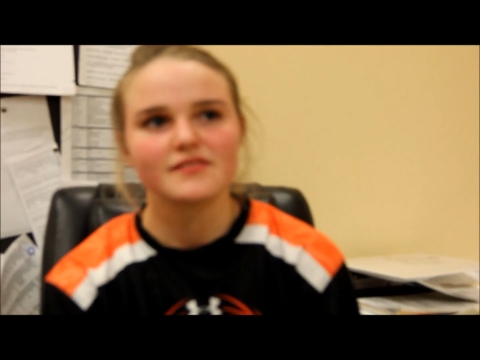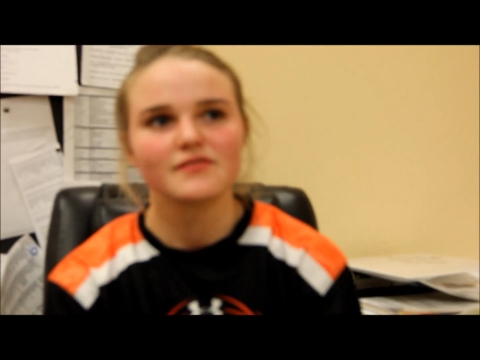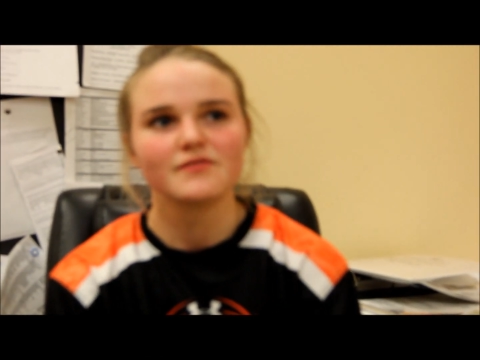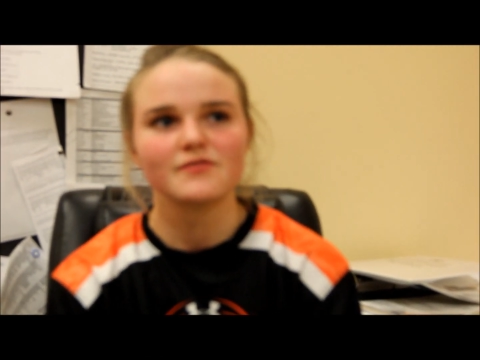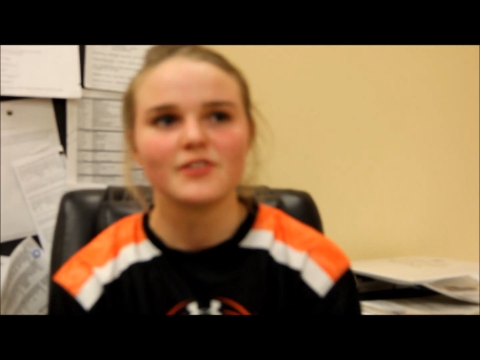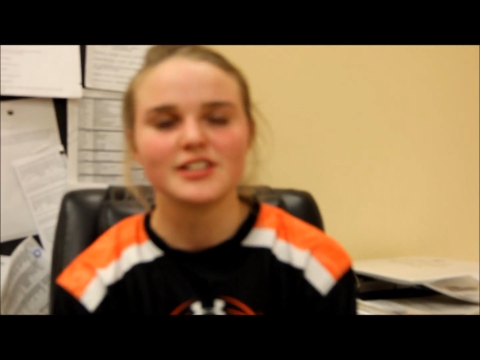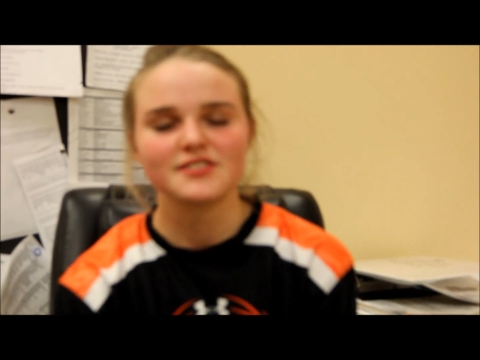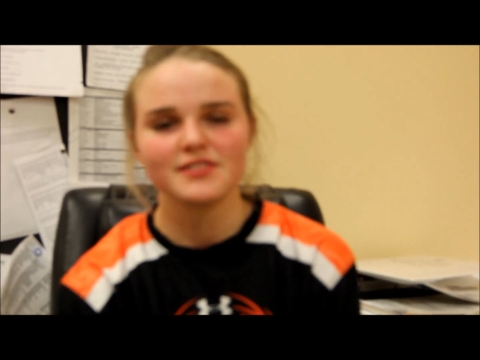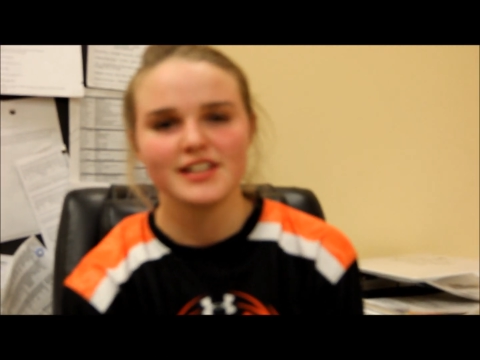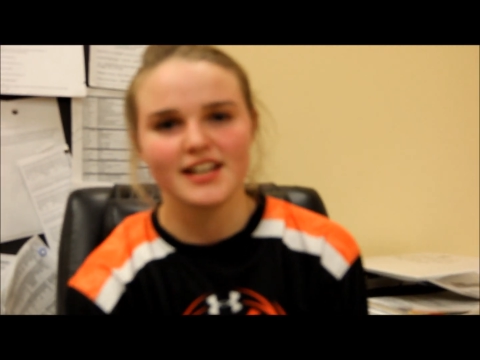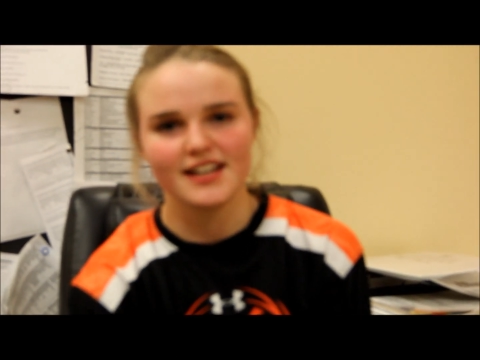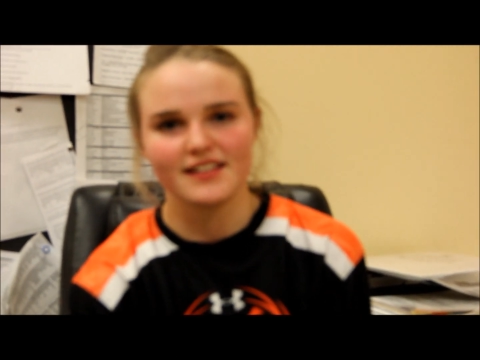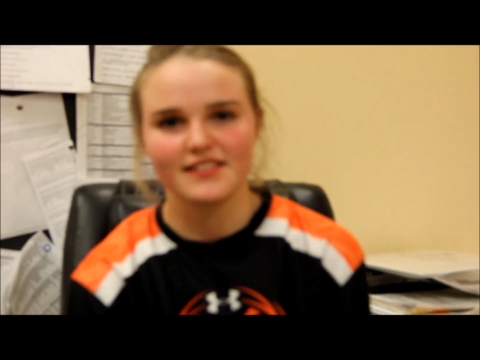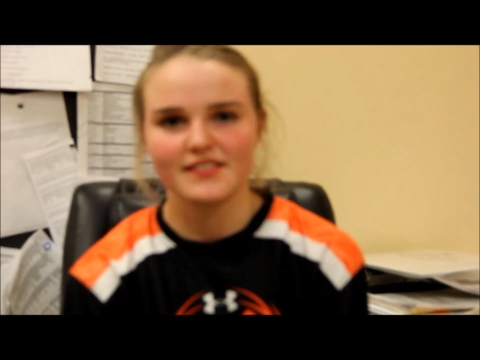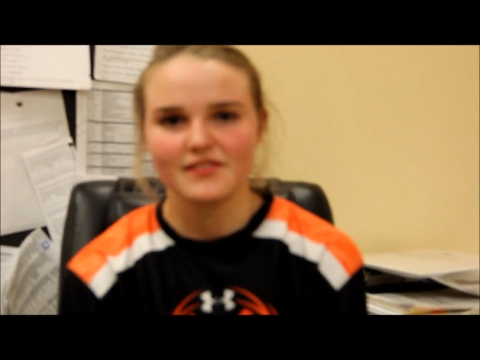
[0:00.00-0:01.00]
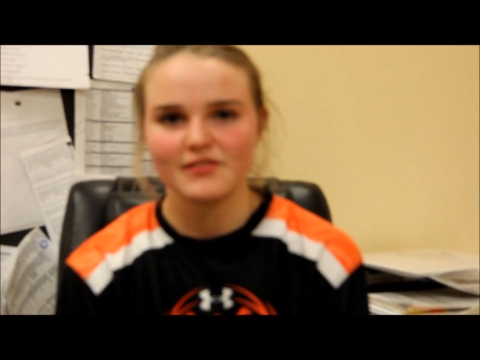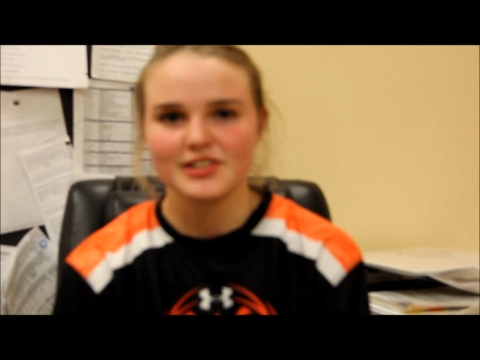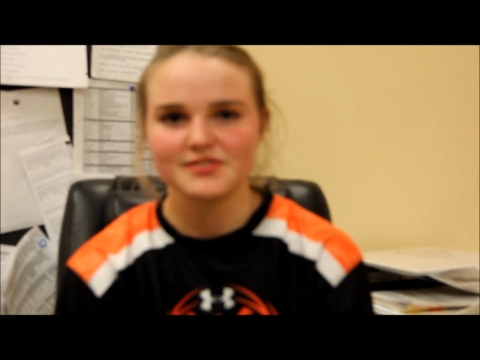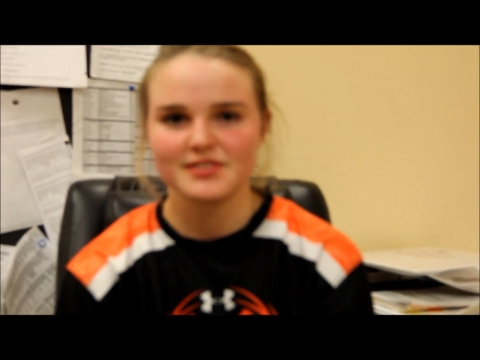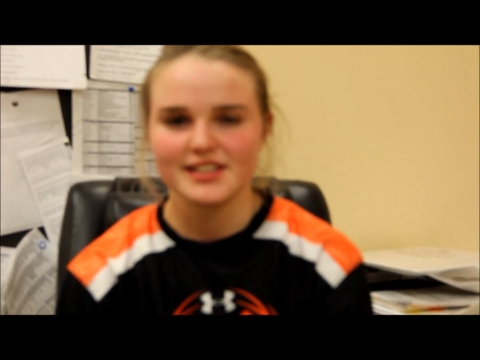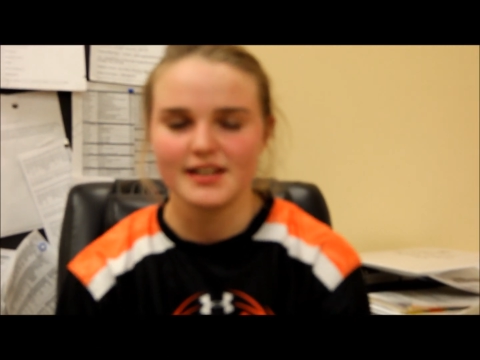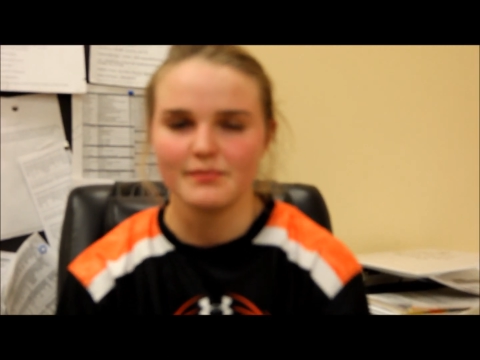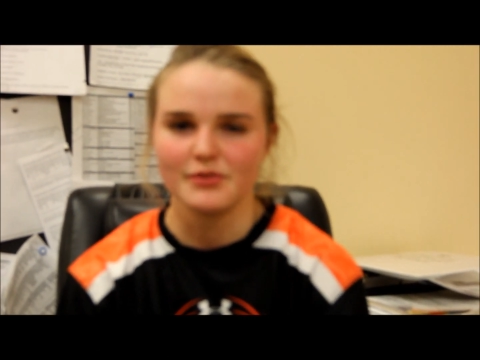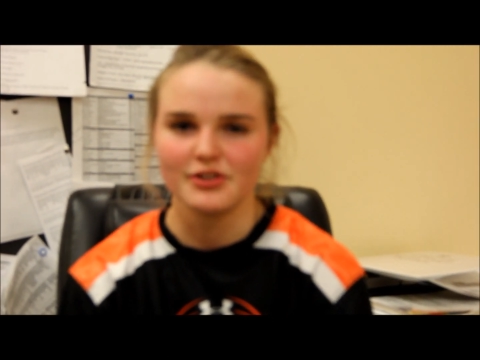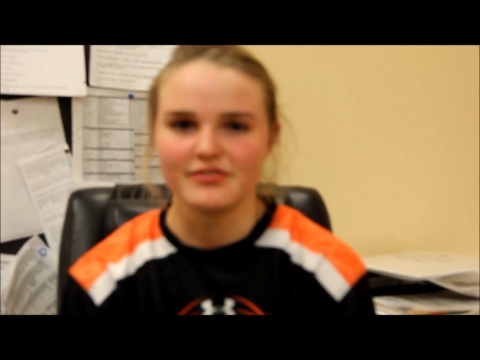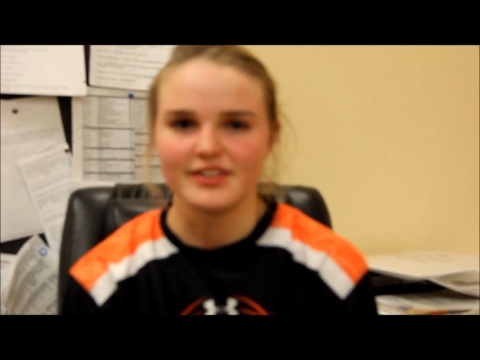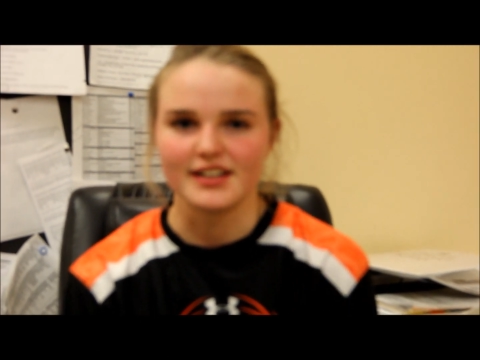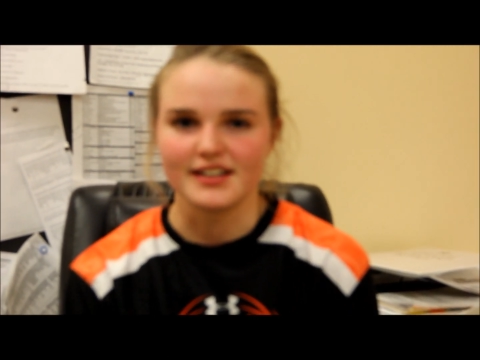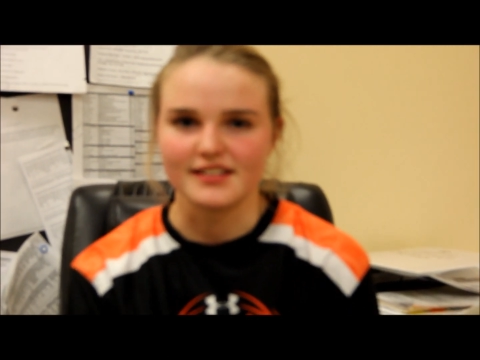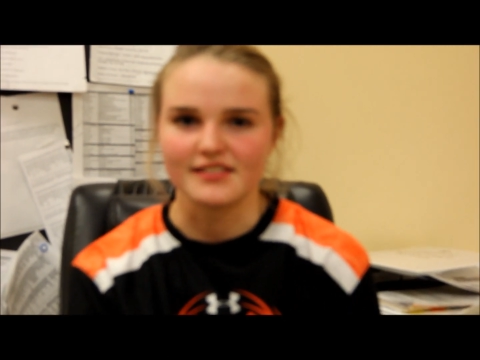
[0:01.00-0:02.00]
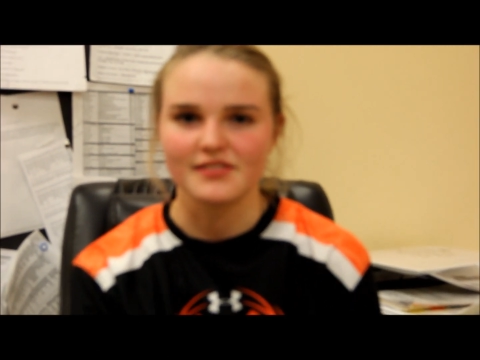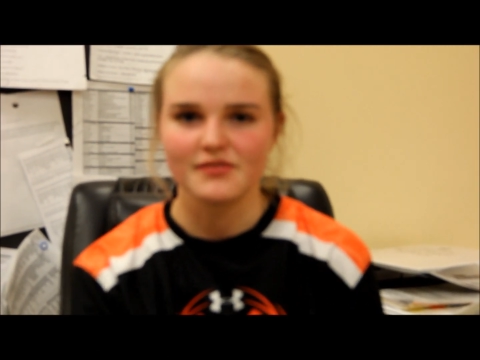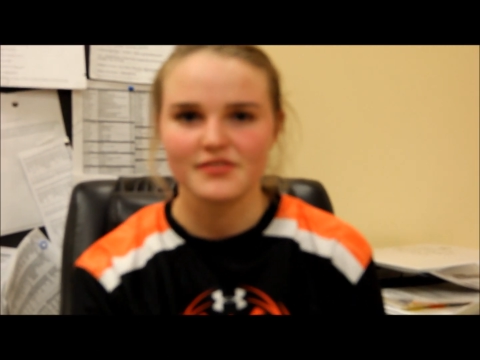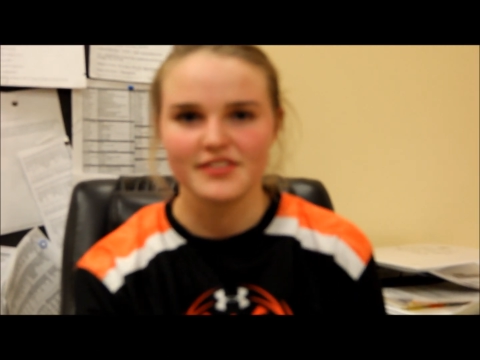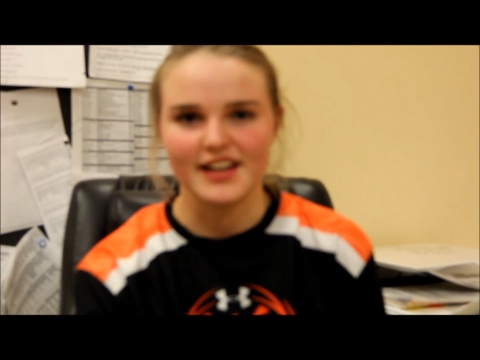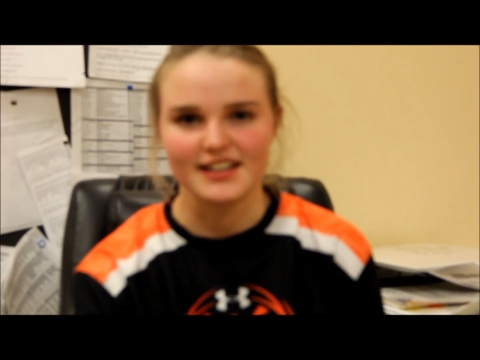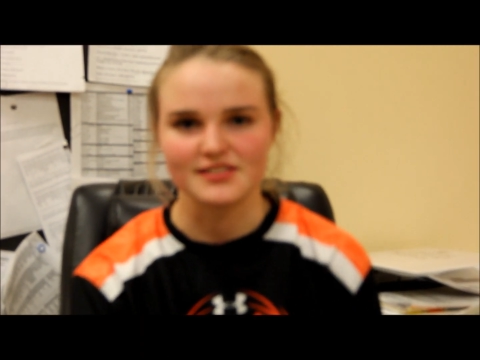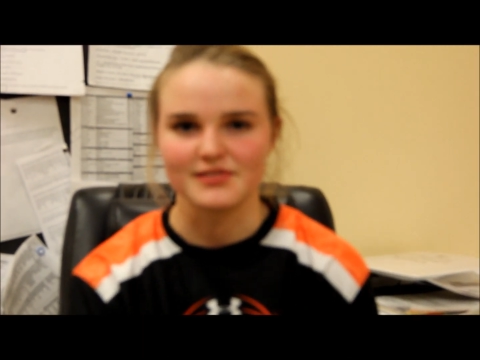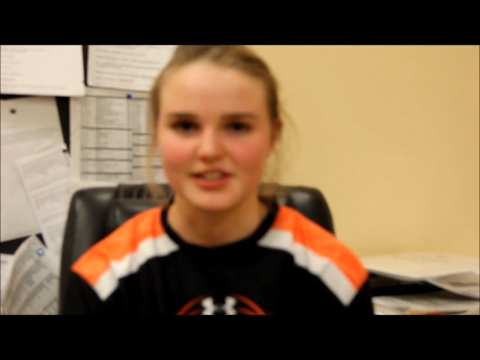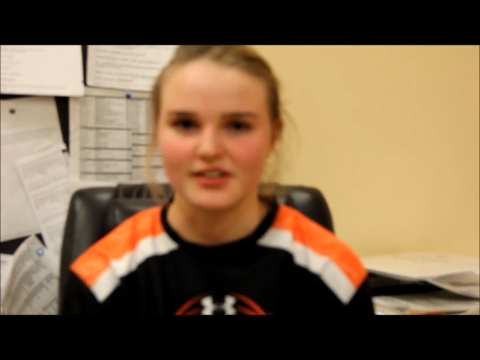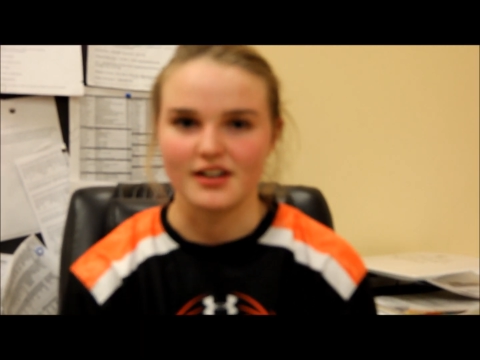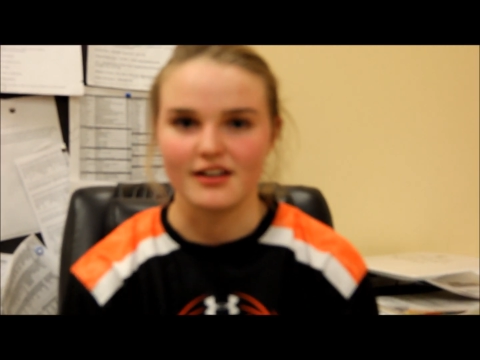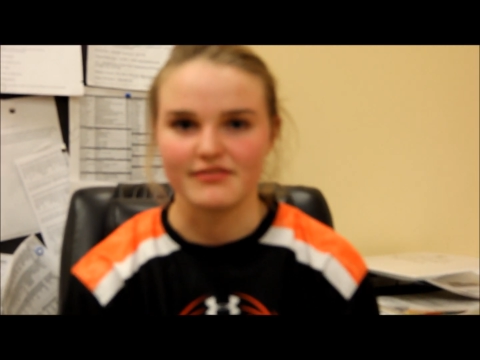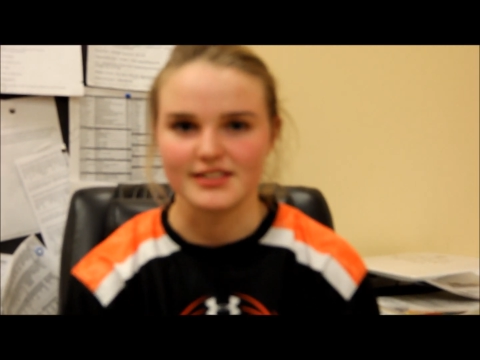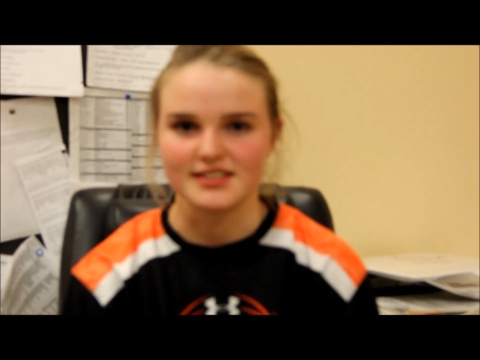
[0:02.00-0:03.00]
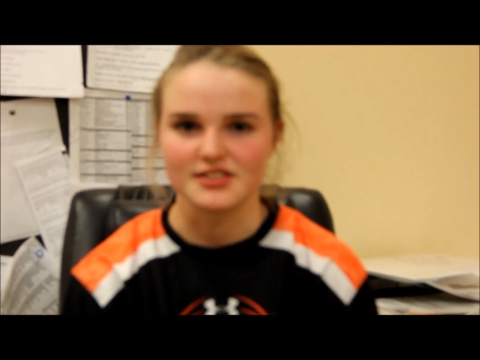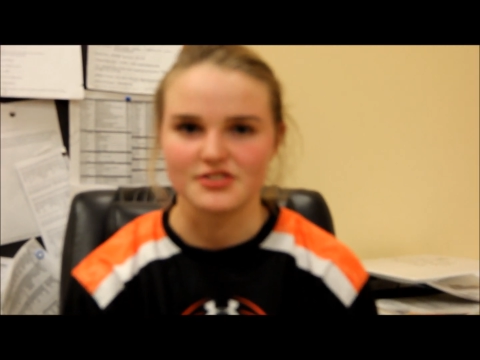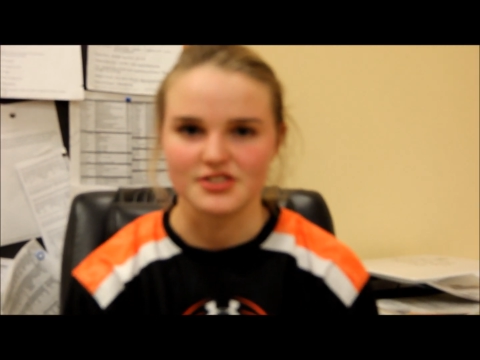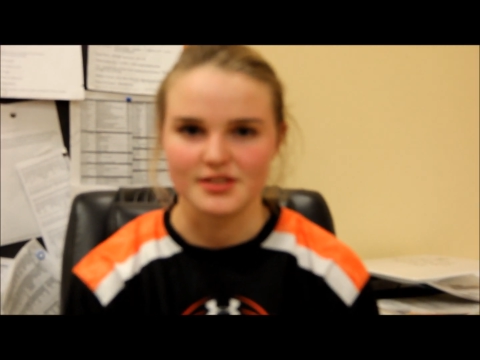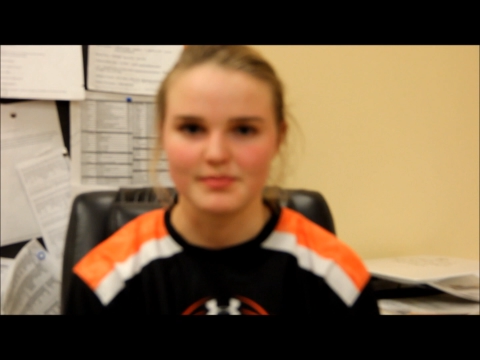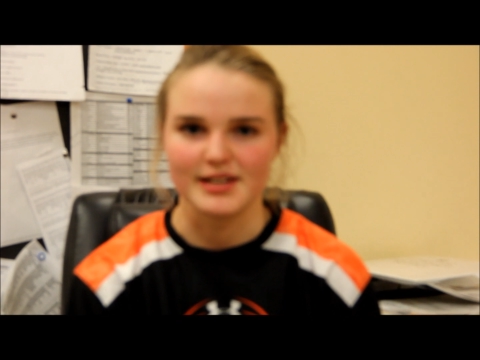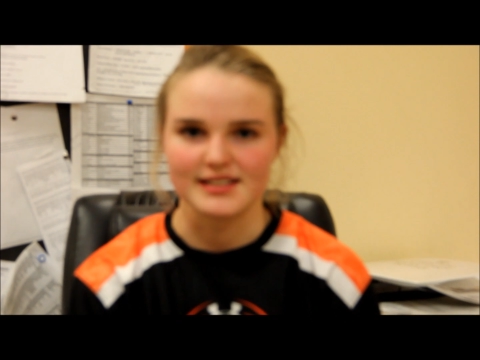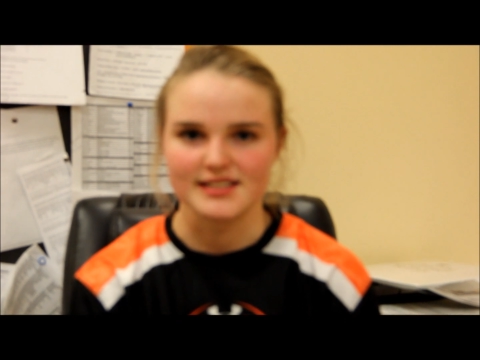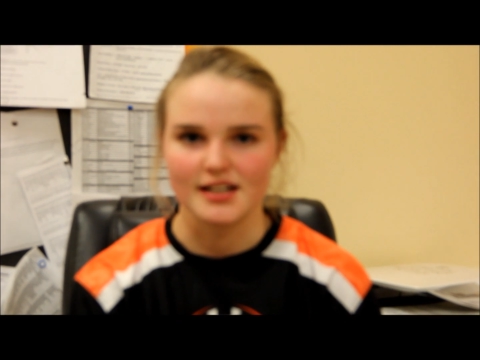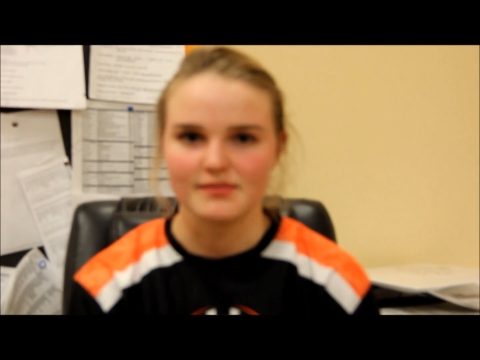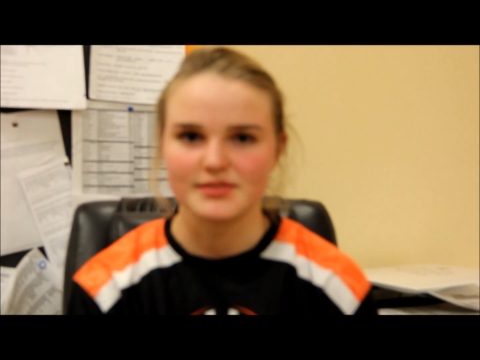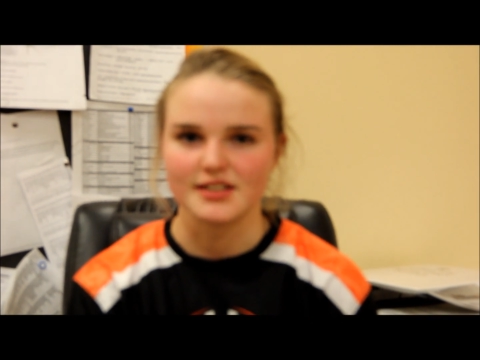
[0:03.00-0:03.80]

Once we get moving, that's when our offense usually picks up.